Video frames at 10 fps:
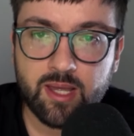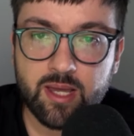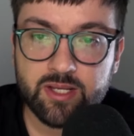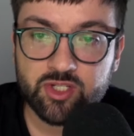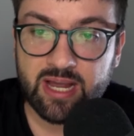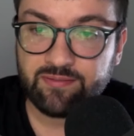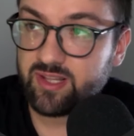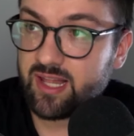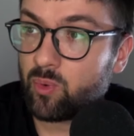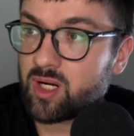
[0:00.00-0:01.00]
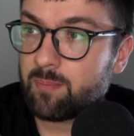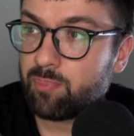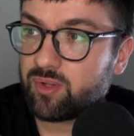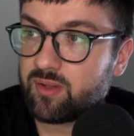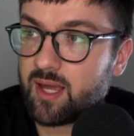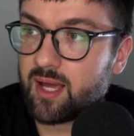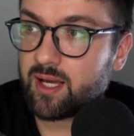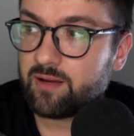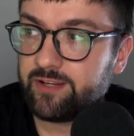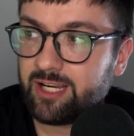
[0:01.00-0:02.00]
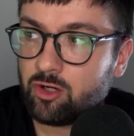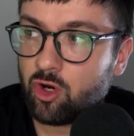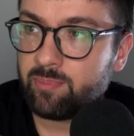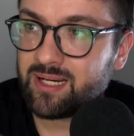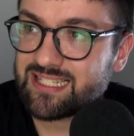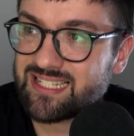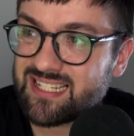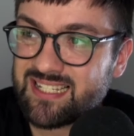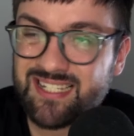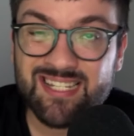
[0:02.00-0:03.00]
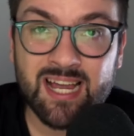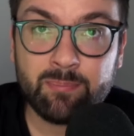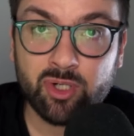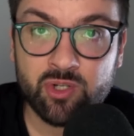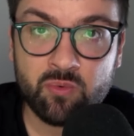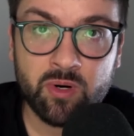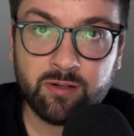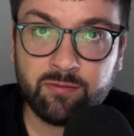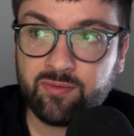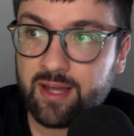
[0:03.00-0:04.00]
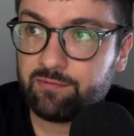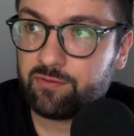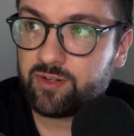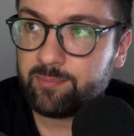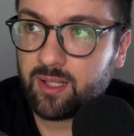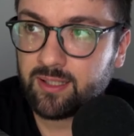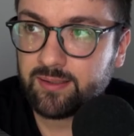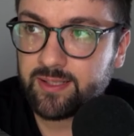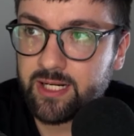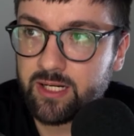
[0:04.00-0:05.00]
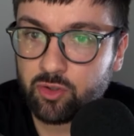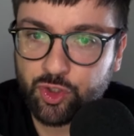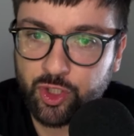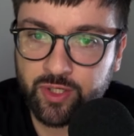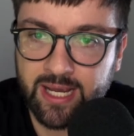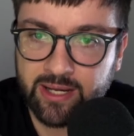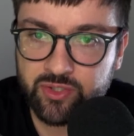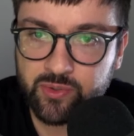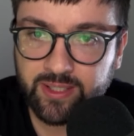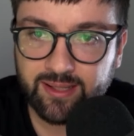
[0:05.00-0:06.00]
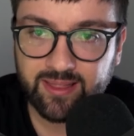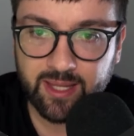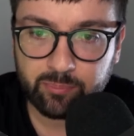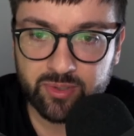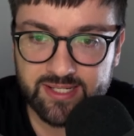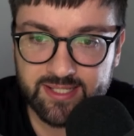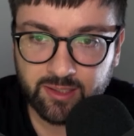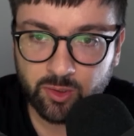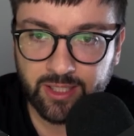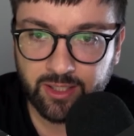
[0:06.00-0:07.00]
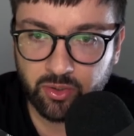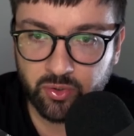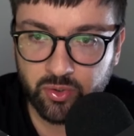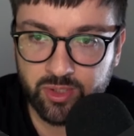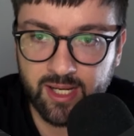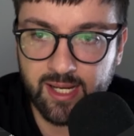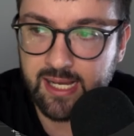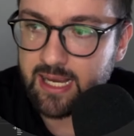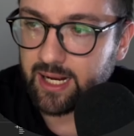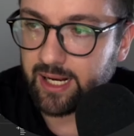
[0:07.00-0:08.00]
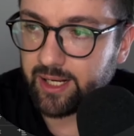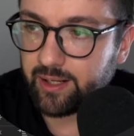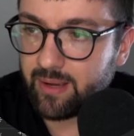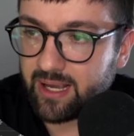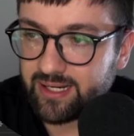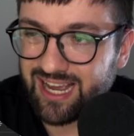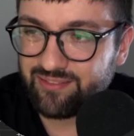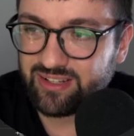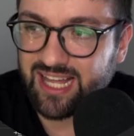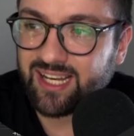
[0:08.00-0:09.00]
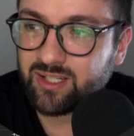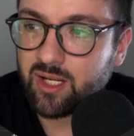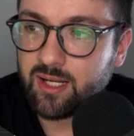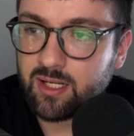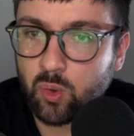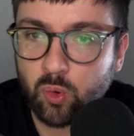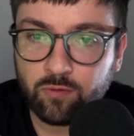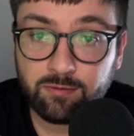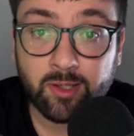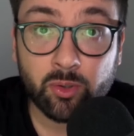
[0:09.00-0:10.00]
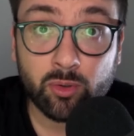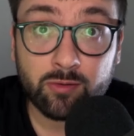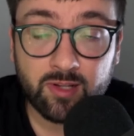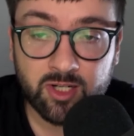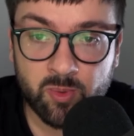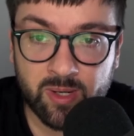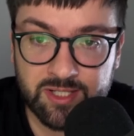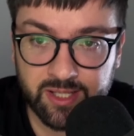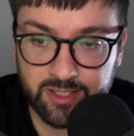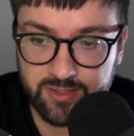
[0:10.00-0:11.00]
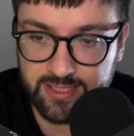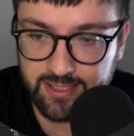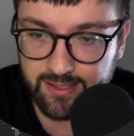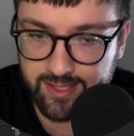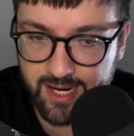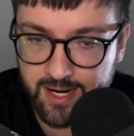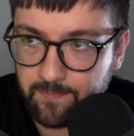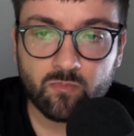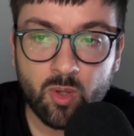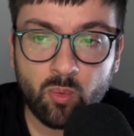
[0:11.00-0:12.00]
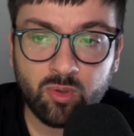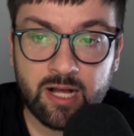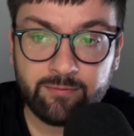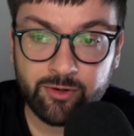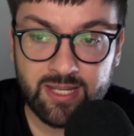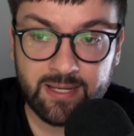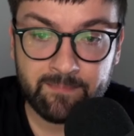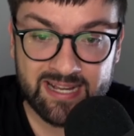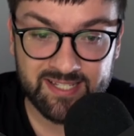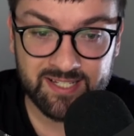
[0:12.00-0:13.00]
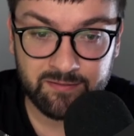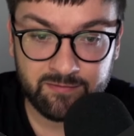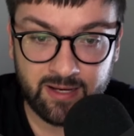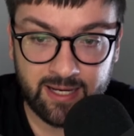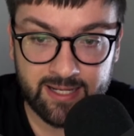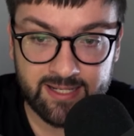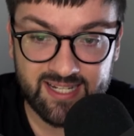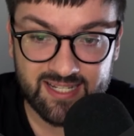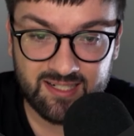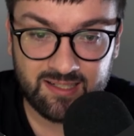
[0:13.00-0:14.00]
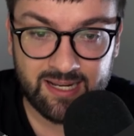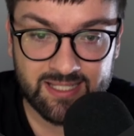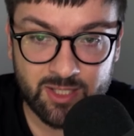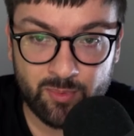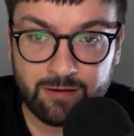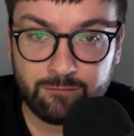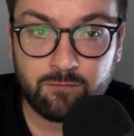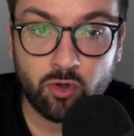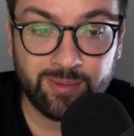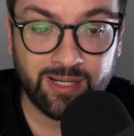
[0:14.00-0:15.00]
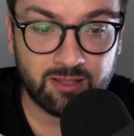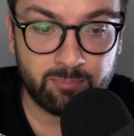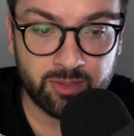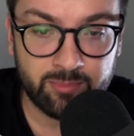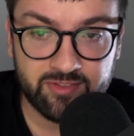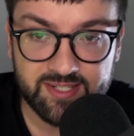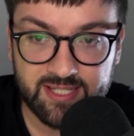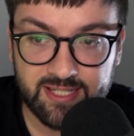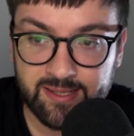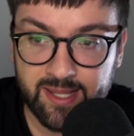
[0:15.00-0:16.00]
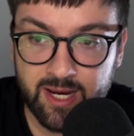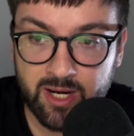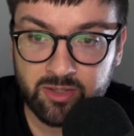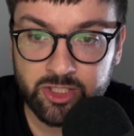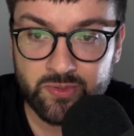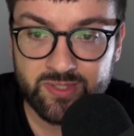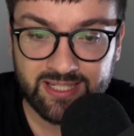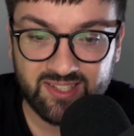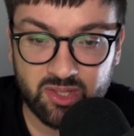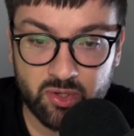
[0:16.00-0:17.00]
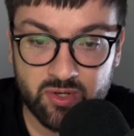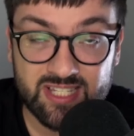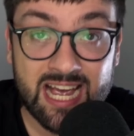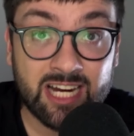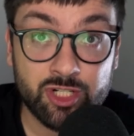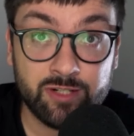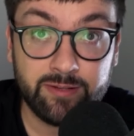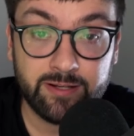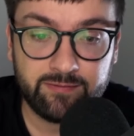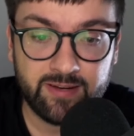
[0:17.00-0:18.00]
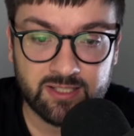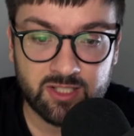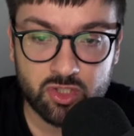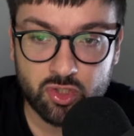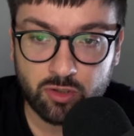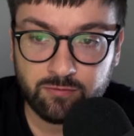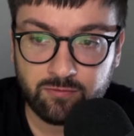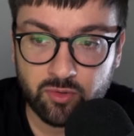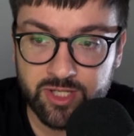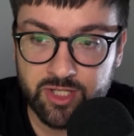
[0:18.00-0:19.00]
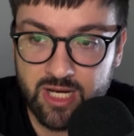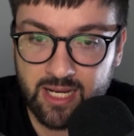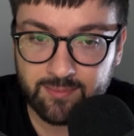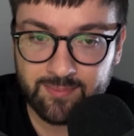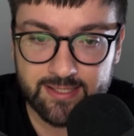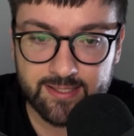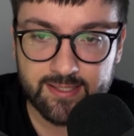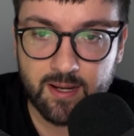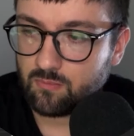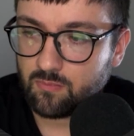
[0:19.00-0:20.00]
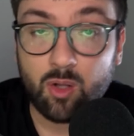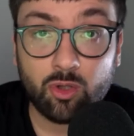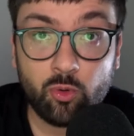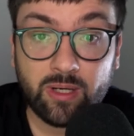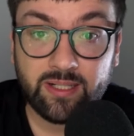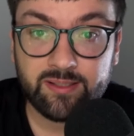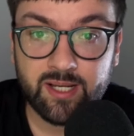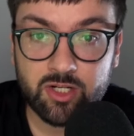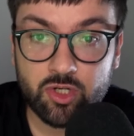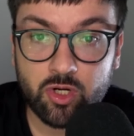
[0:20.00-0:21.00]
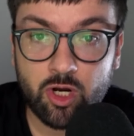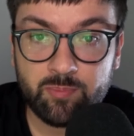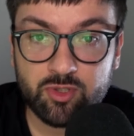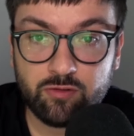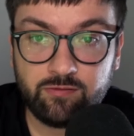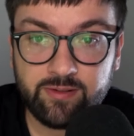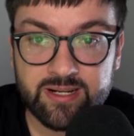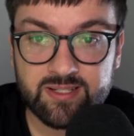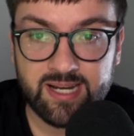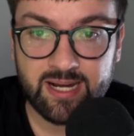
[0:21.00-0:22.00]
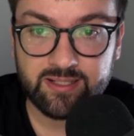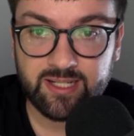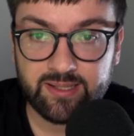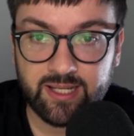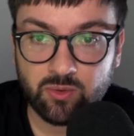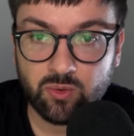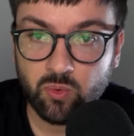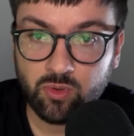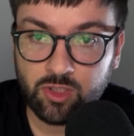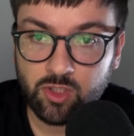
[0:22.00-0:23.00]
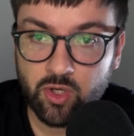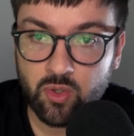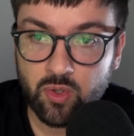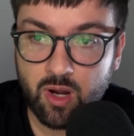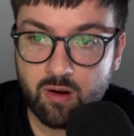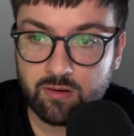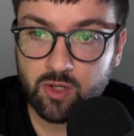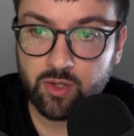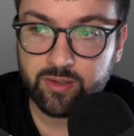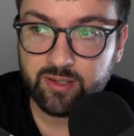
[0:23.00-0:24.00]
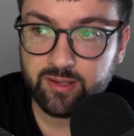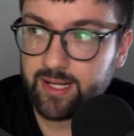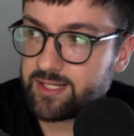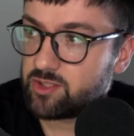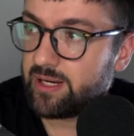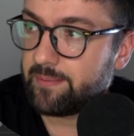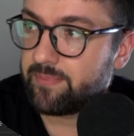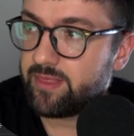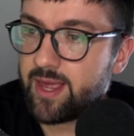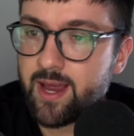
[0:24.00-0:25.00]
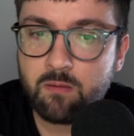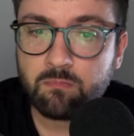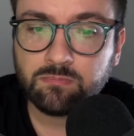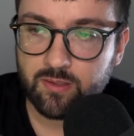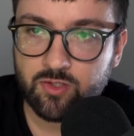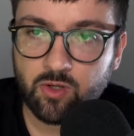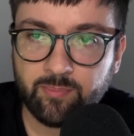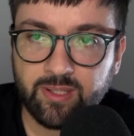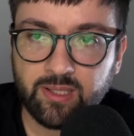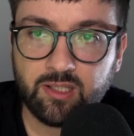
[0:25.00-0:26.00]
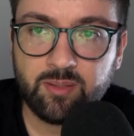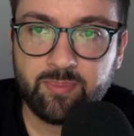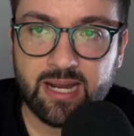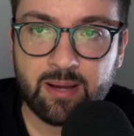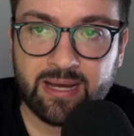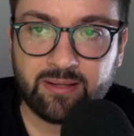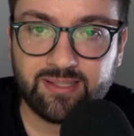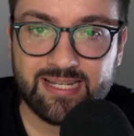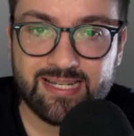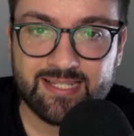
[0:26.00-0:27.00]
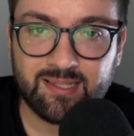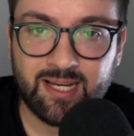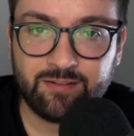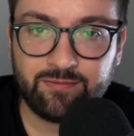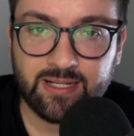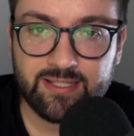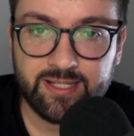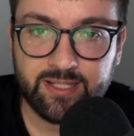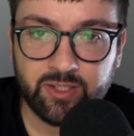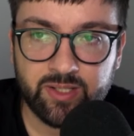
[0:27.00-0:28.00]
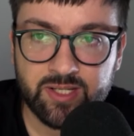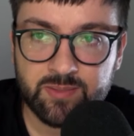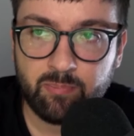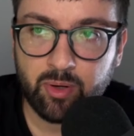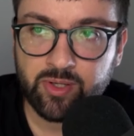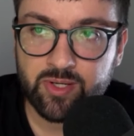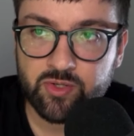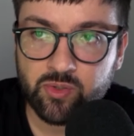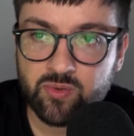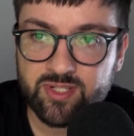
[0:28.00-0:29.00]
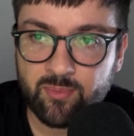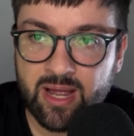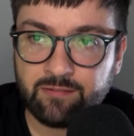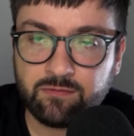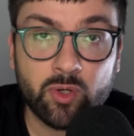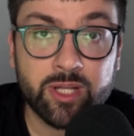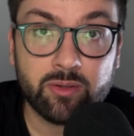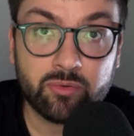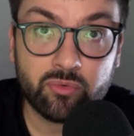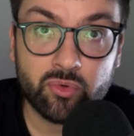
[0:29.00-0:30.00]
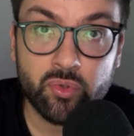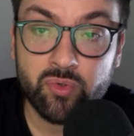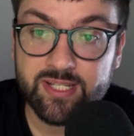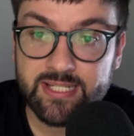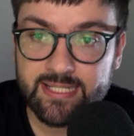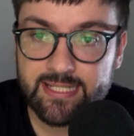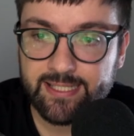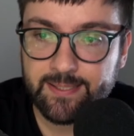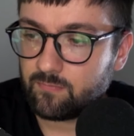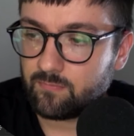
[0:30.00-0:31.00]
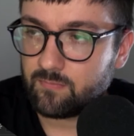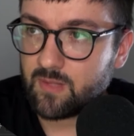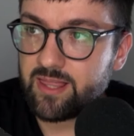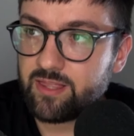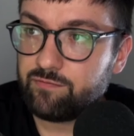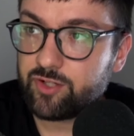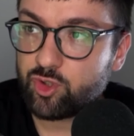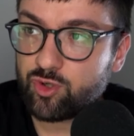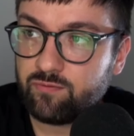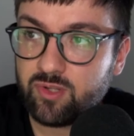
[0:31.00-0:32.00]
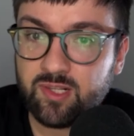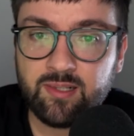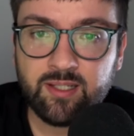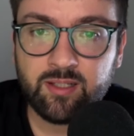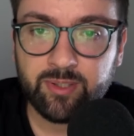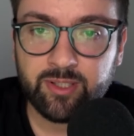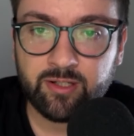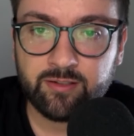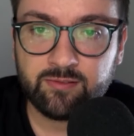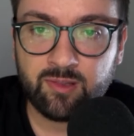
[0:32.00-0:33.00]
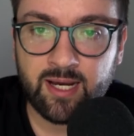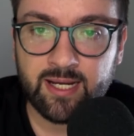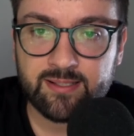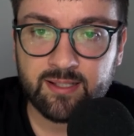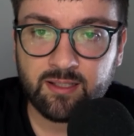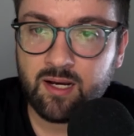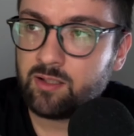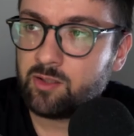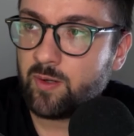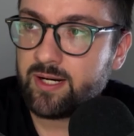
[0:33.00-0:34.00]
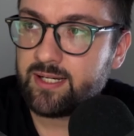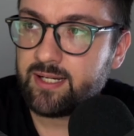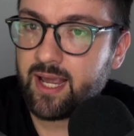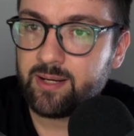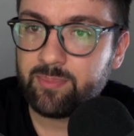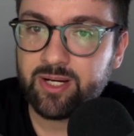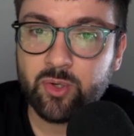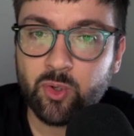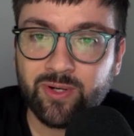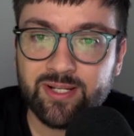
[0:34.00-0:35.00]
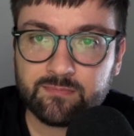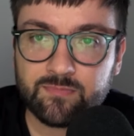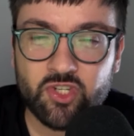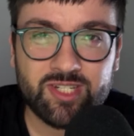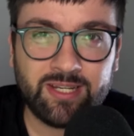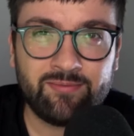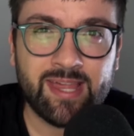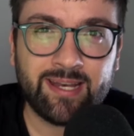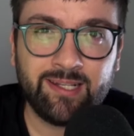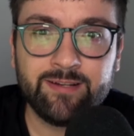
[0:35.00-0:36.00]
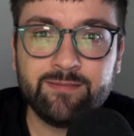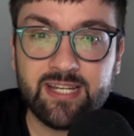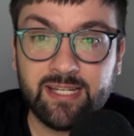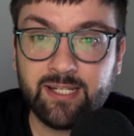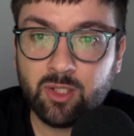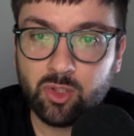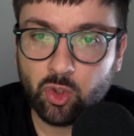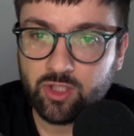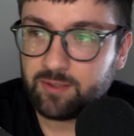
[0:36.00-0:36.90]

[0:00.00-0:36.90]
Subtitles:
So after that, we're going to put Videocopilot's SABER to work, that free plugin there. I'll show you how to get that preset looking good and having that cool flicker or fluctuation that you see there. We'll cover the massive dust clouds that we have forming at the bottom of the scene there using those ActionVFX stock footage elements. I'll quickly touch on optical flares and how to get that cool glow on the laser beam there. Talk a little bit about these light effects here, these bokeh circles that we have floating through the scene. And then finish off with a little bit of light color grading and a bit of noise just to give it that lived in look.